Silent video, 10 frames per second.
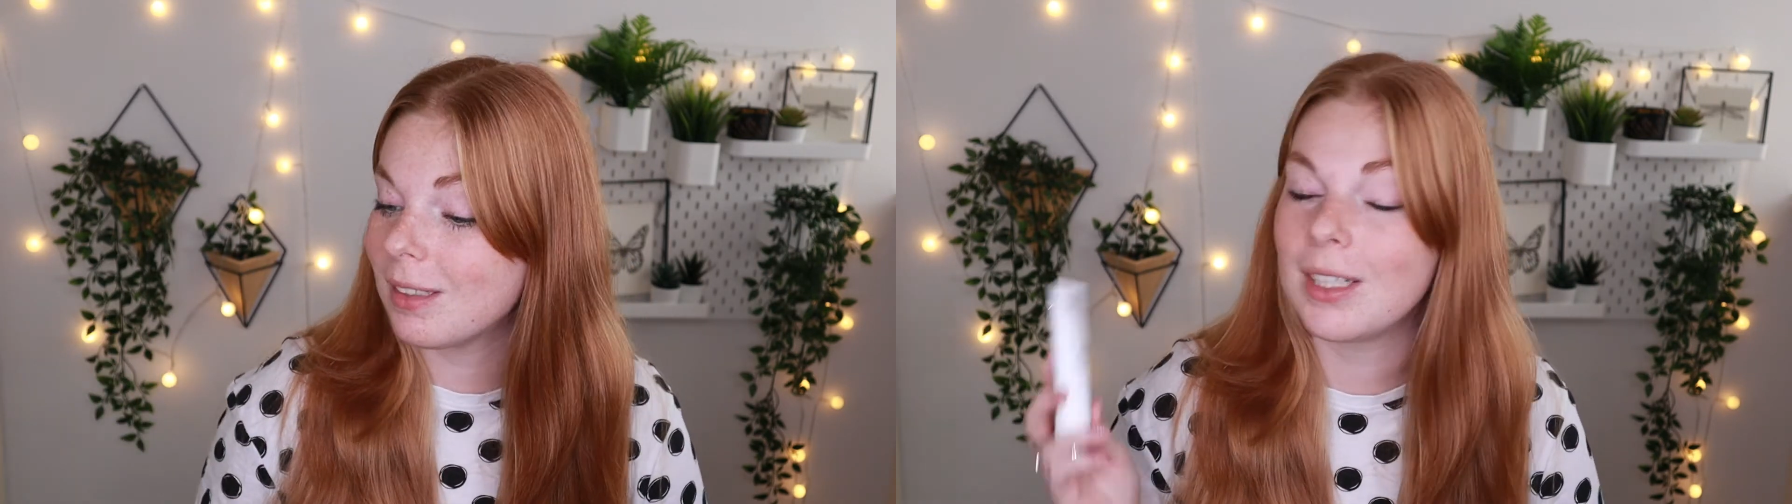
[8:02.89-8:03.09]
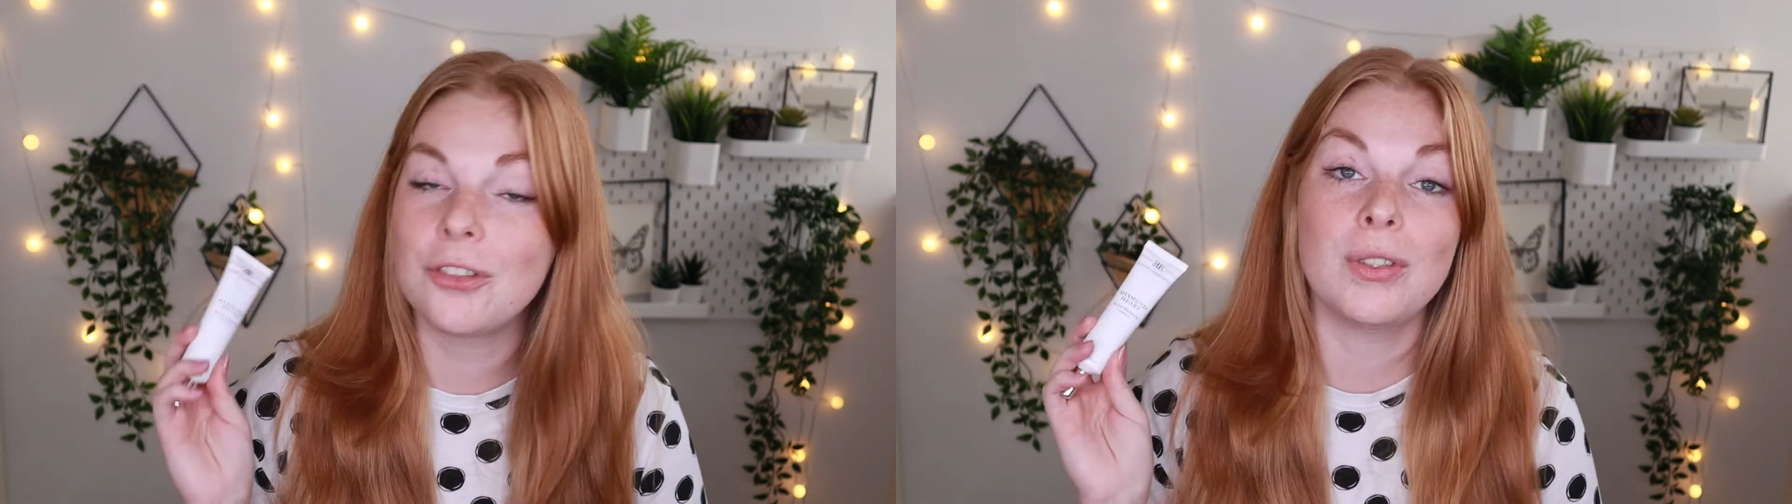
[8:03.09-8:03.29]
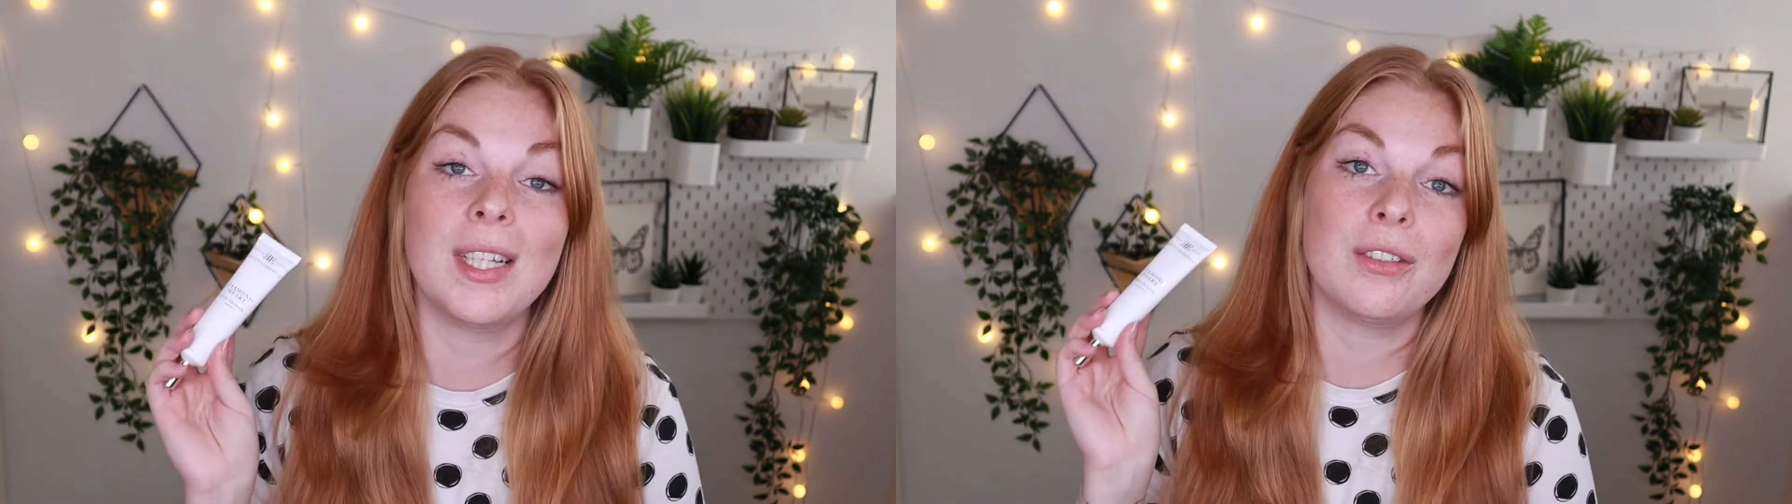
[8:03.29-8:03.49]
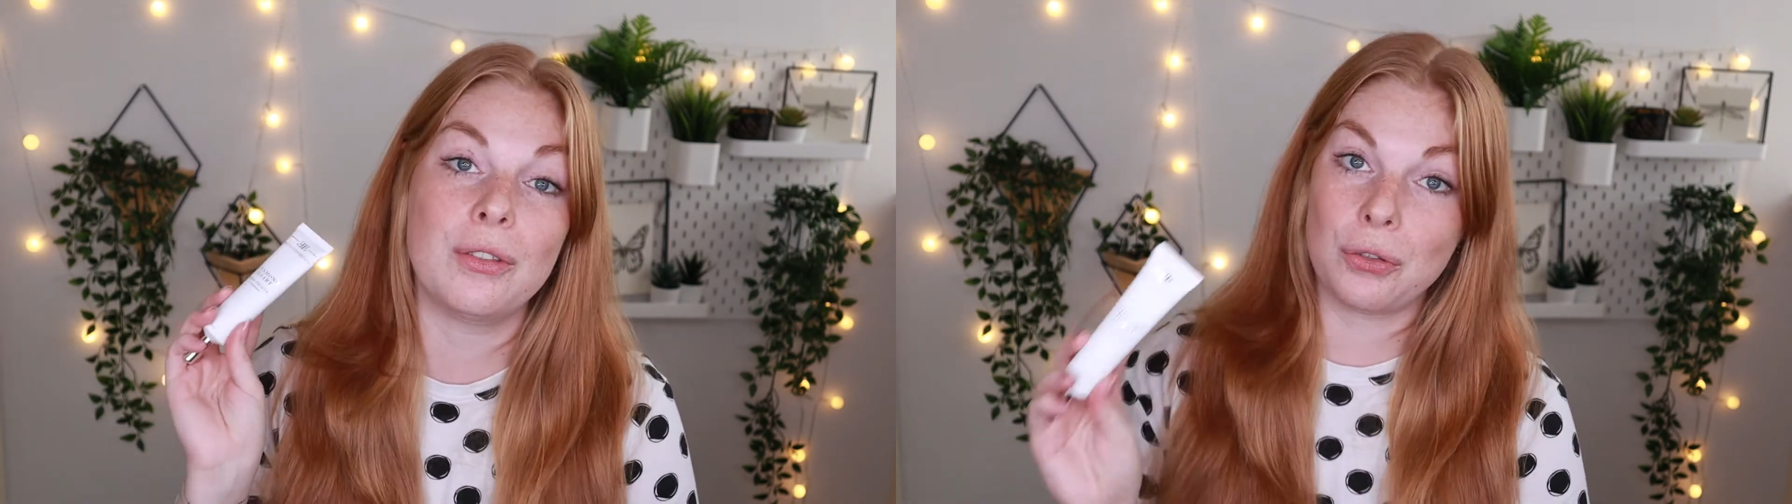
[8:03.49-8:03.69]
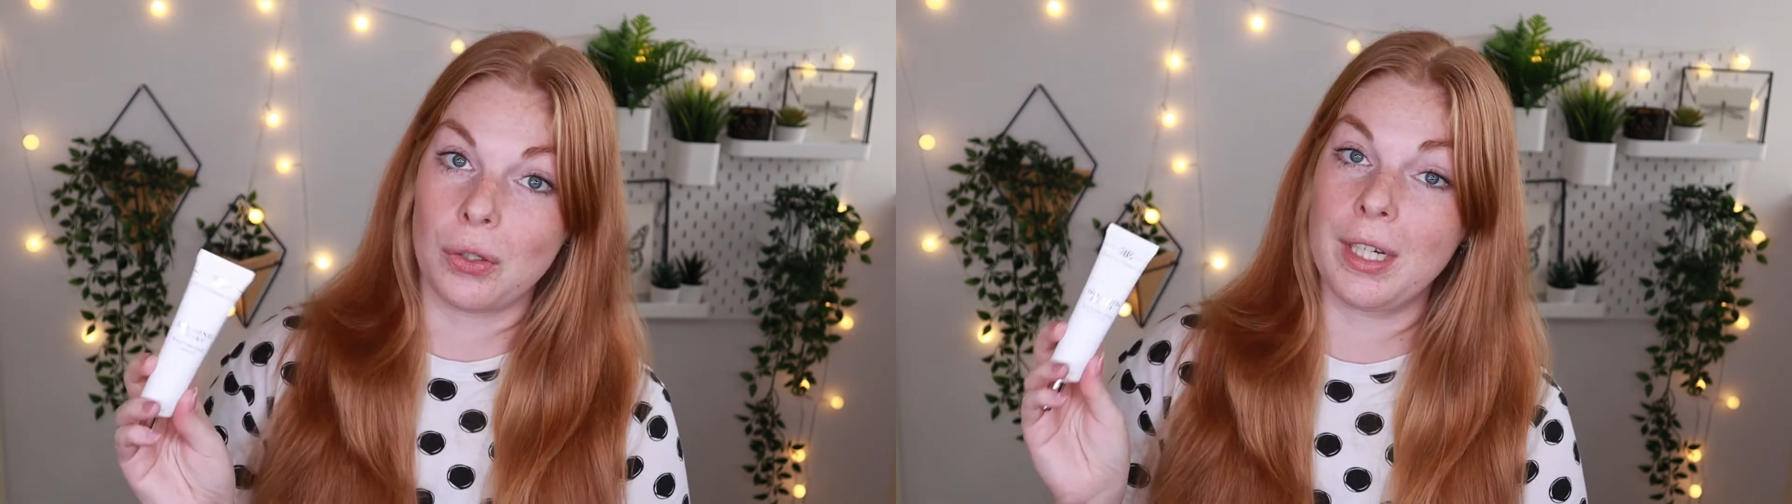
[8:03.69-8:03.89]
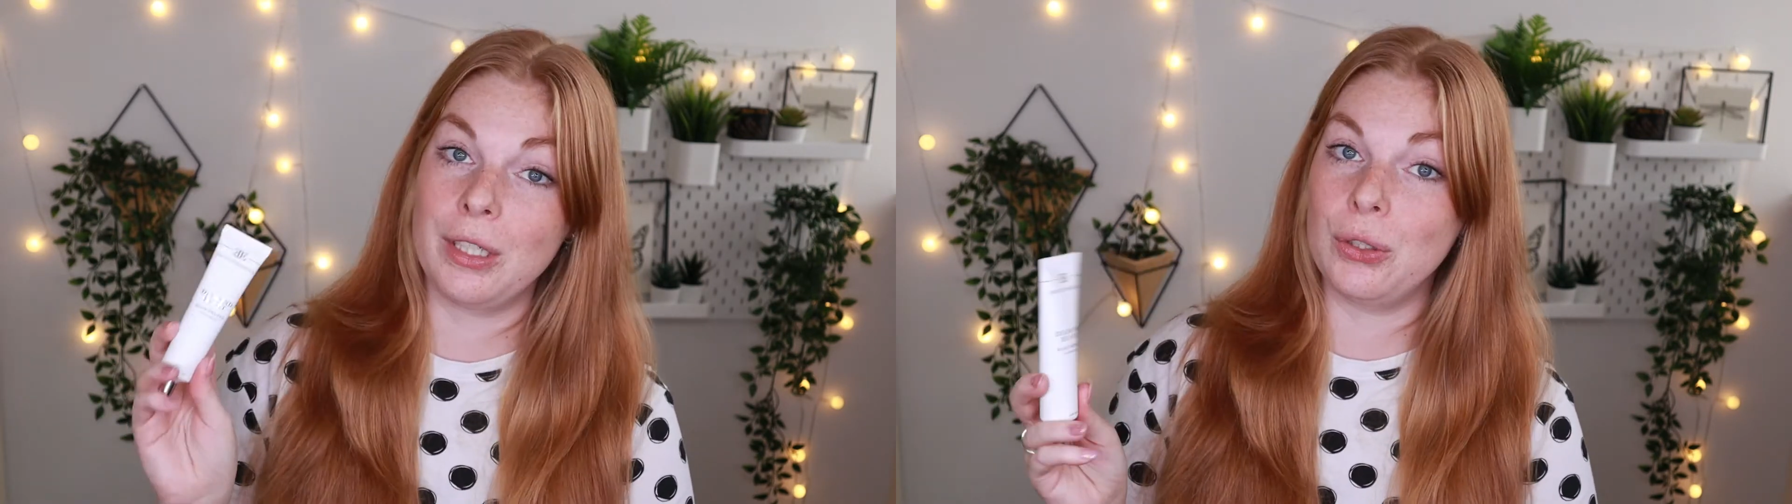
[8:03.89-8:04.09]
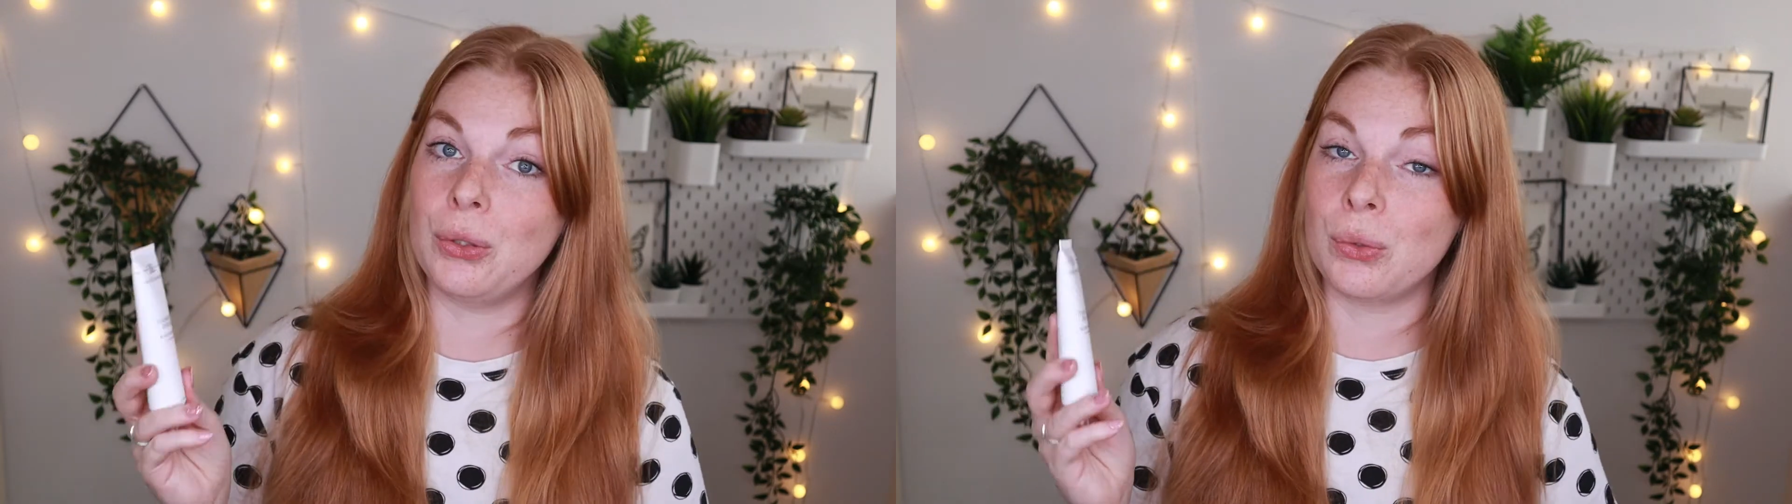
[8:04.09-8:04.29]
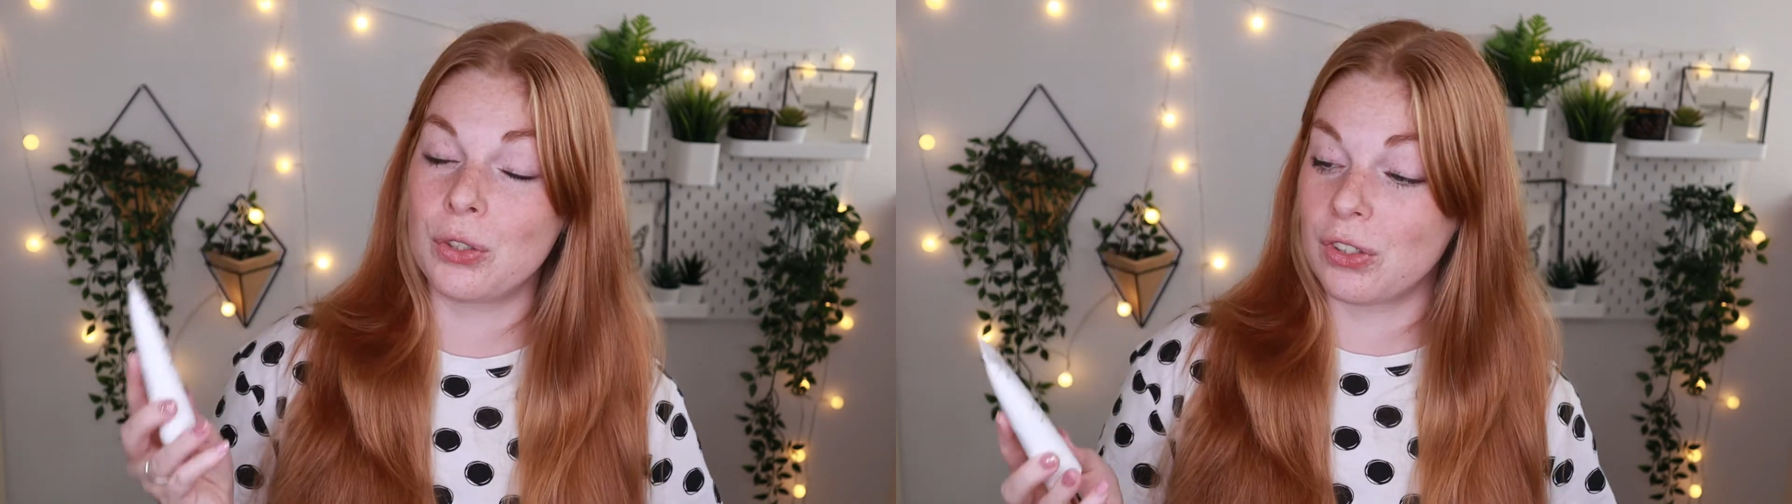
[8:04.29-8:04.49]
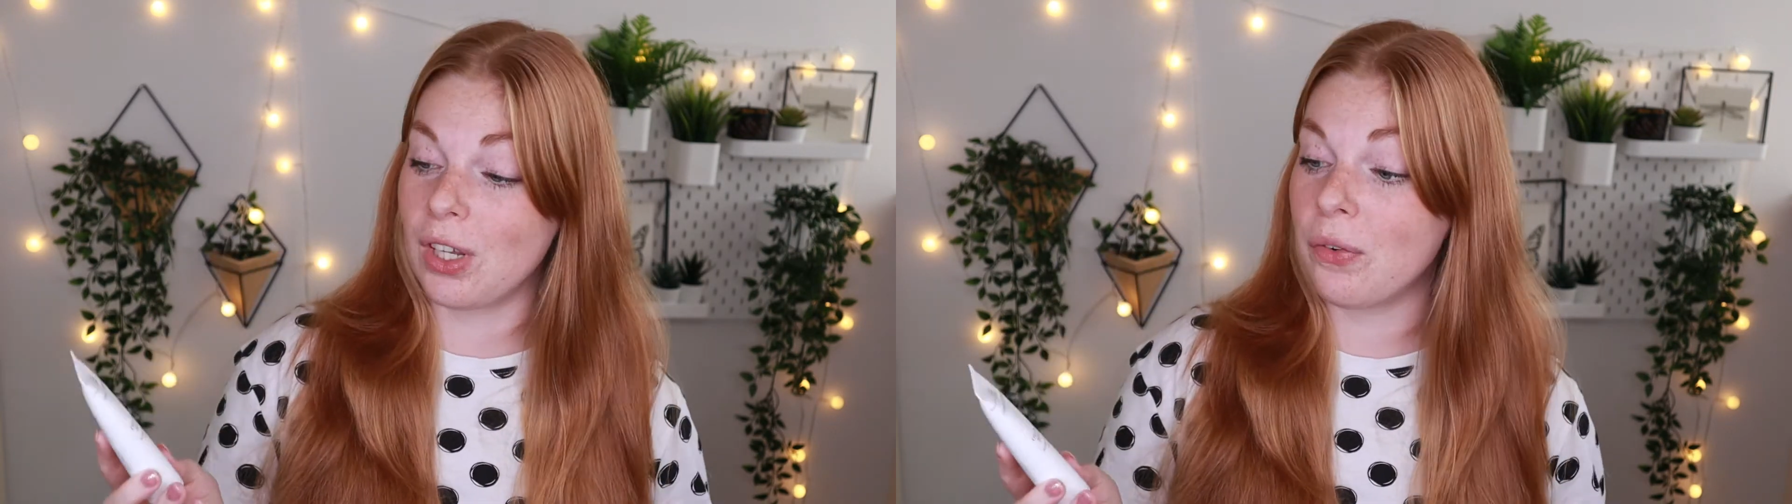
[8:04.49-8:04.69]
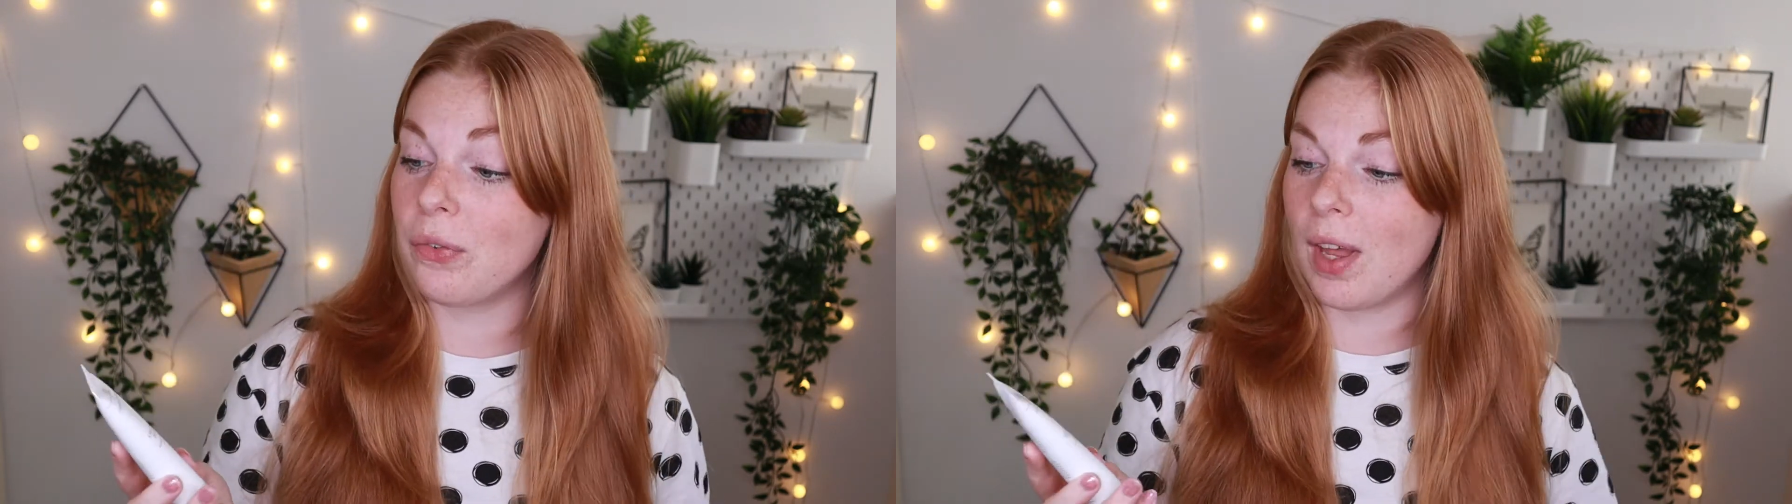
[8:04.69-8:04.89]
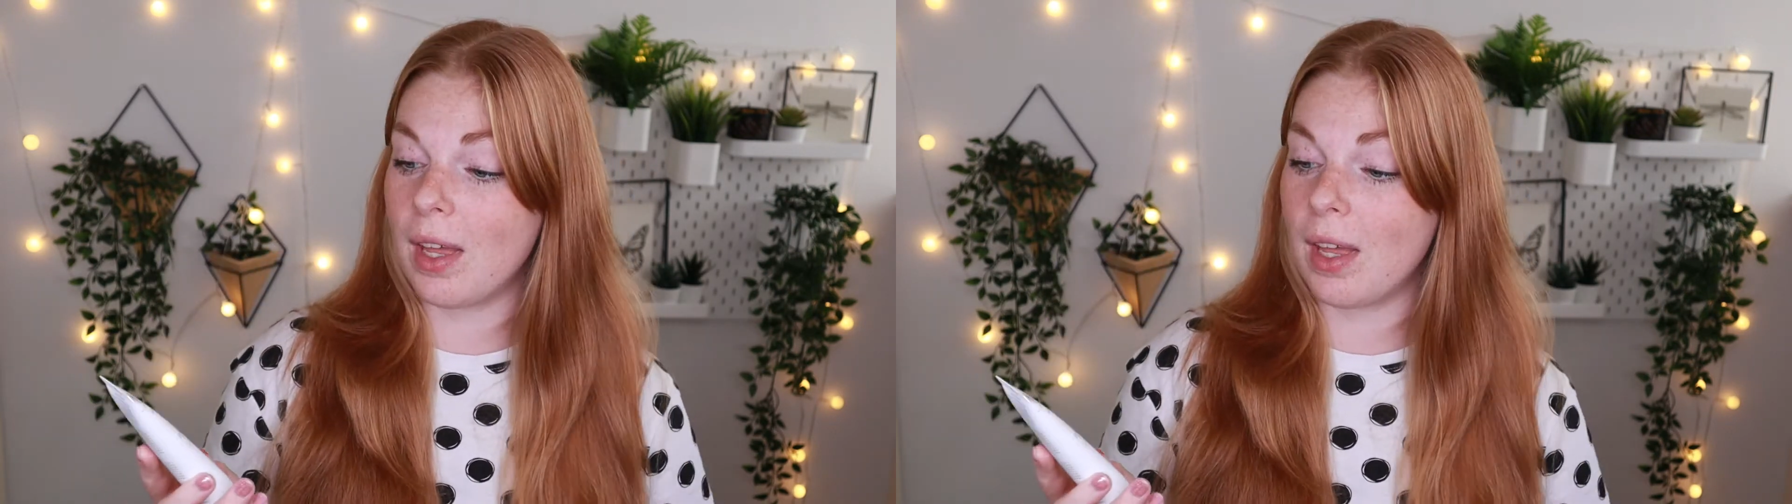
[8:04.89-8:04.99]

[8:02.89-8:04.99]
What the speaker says: is that you get to try new stuff,